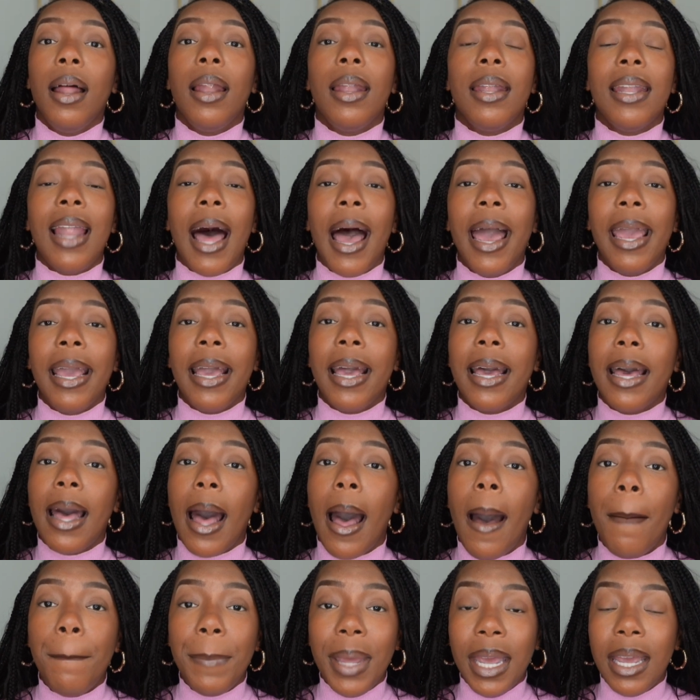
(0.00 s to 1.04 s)
Like,
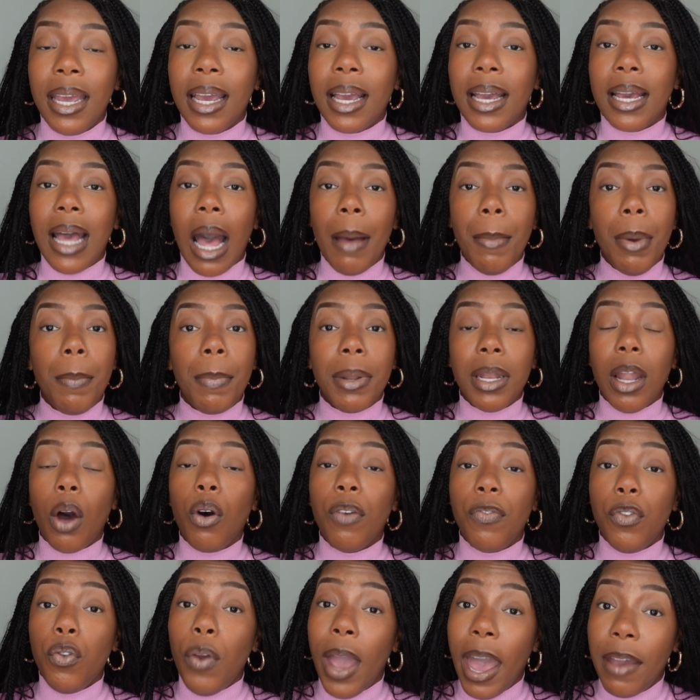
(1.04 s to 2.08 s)
comment below
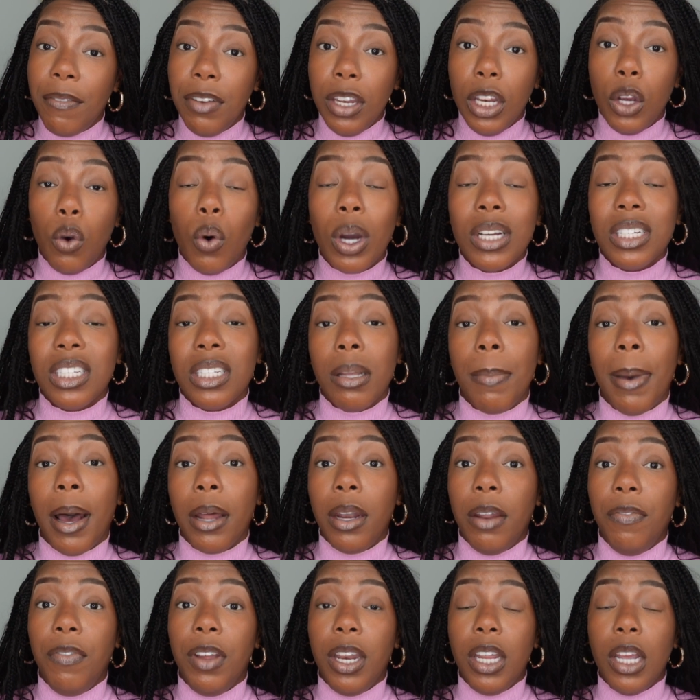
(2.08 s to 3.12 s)
if you have any questions
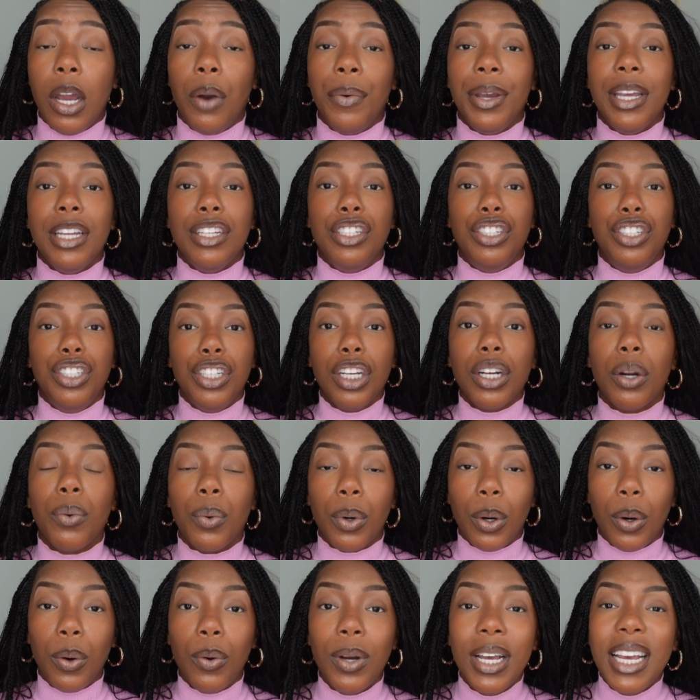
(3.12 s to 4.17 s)
about the video in
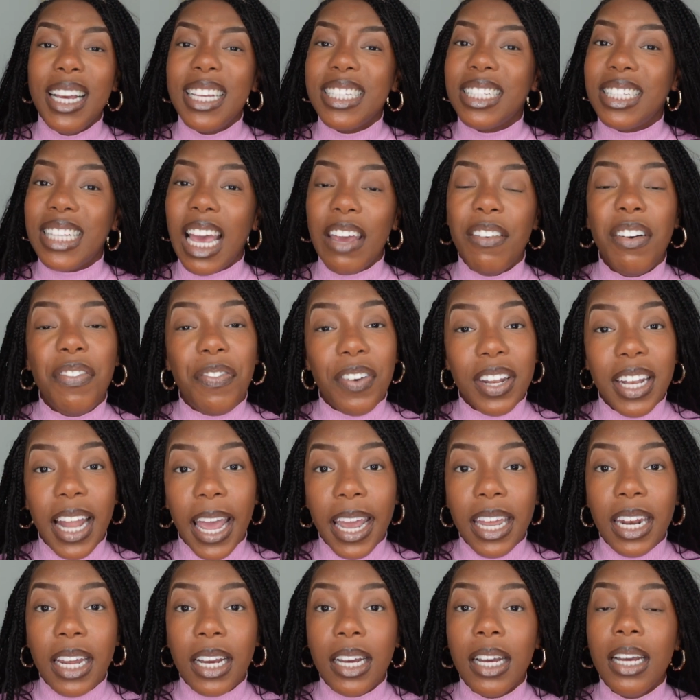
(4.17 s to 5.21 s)
general. Save it for
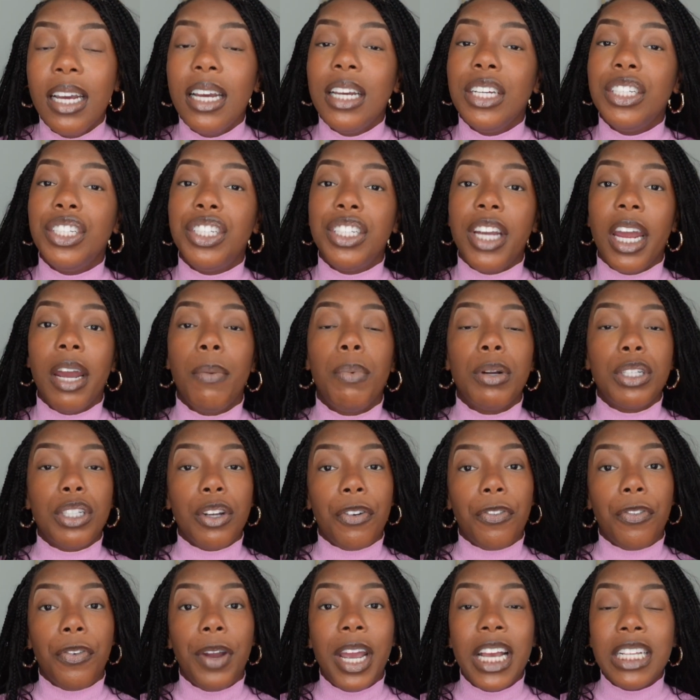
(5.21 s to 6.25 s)
later, share with
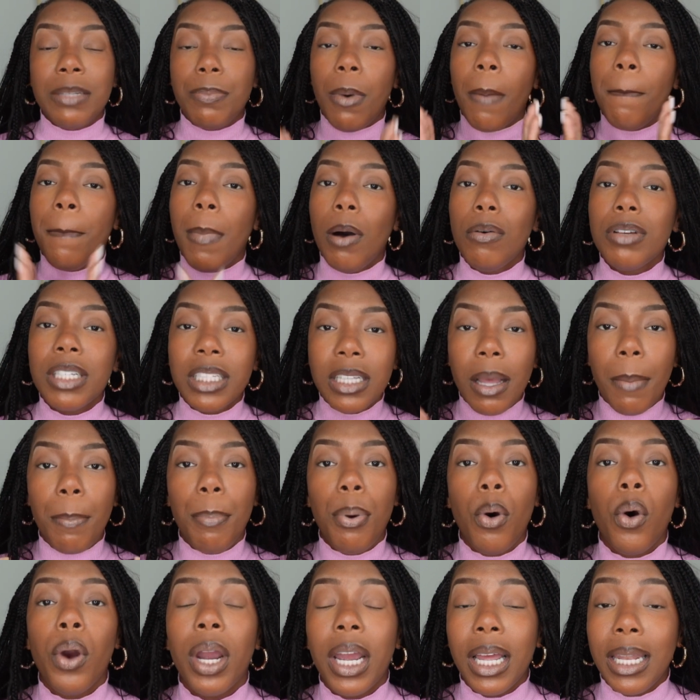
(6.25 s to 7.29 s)
your friends, but most
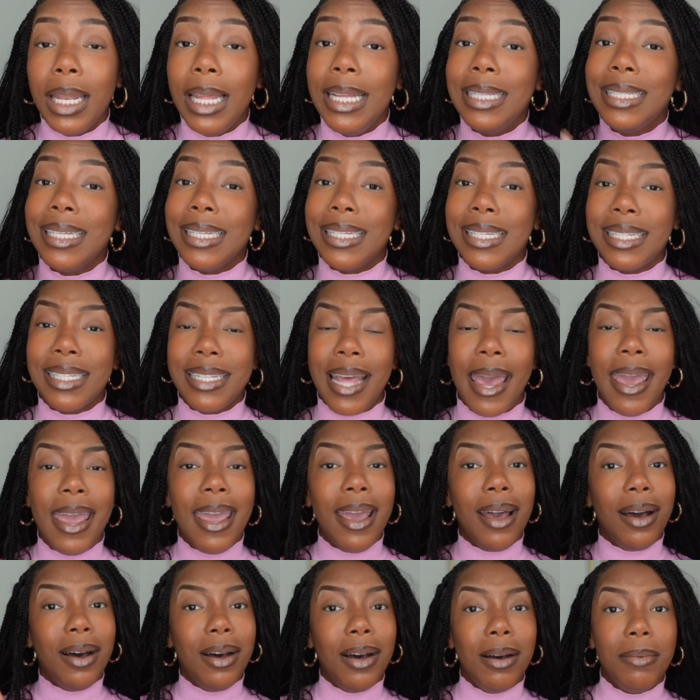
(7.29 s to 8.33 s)
importantly, to
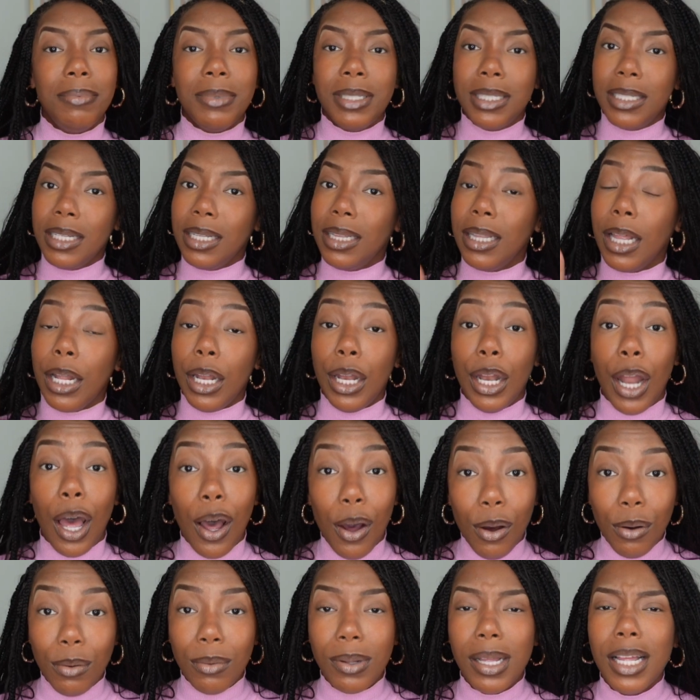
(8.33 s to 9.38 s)
stay up to the
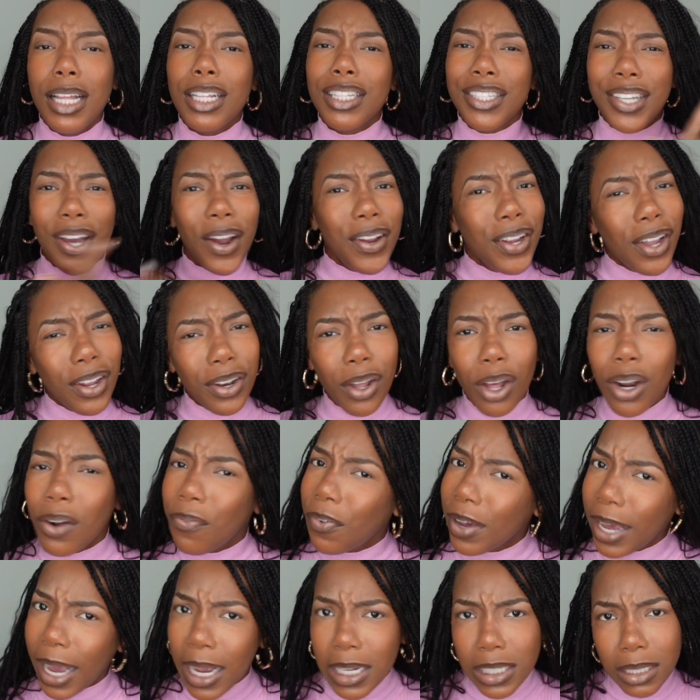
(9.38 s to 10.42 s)
know, turn your
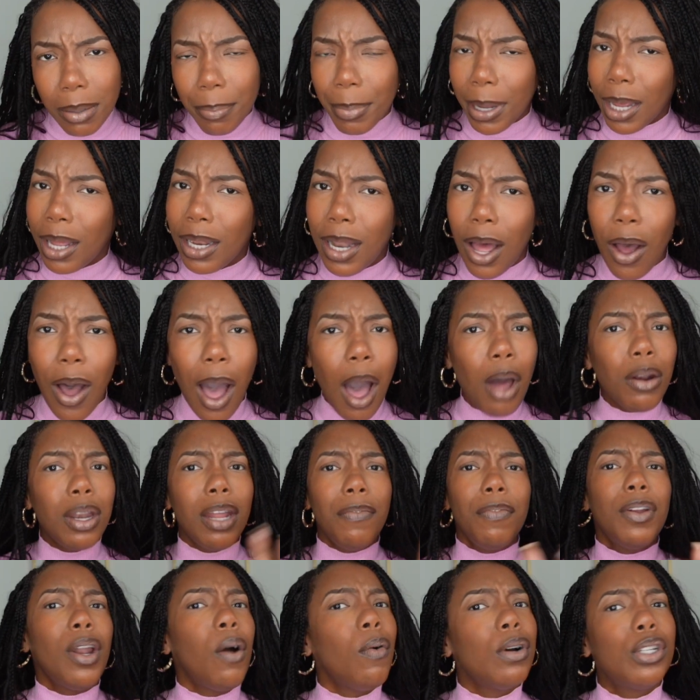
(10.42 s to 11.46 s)
notification bell on. I
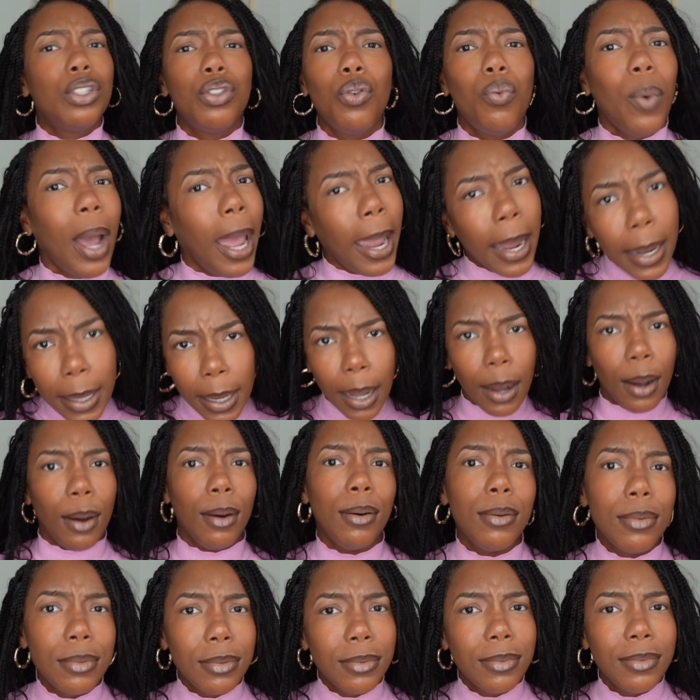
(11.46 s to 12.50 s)
don't even know what you're waiting
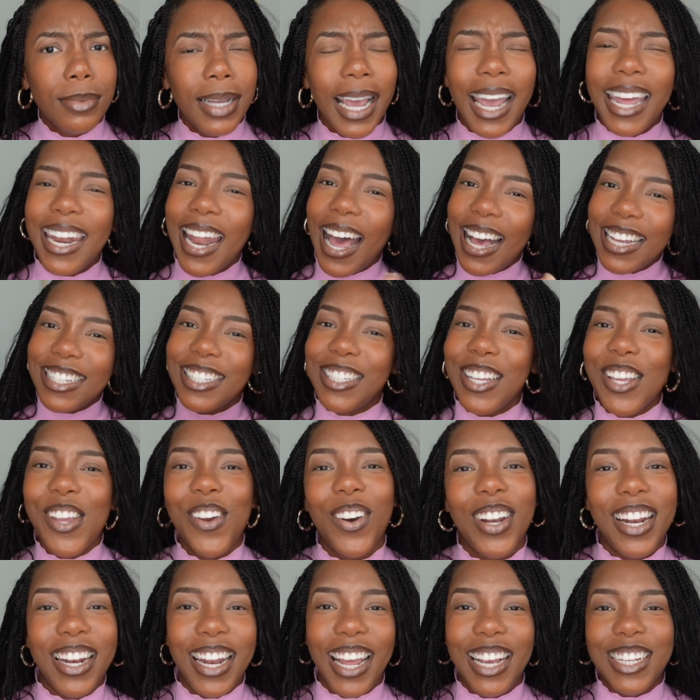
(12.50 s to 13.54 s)
on. And I'll see you
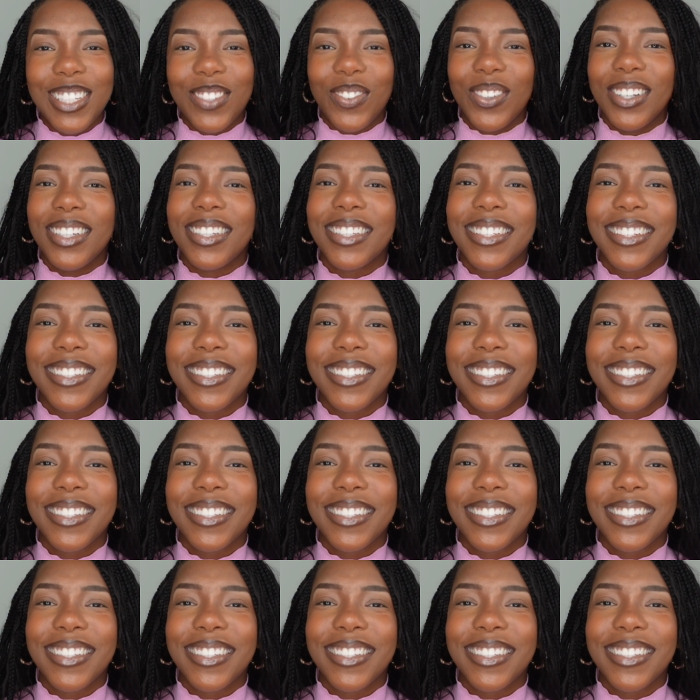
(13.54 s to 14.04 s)
on the next one.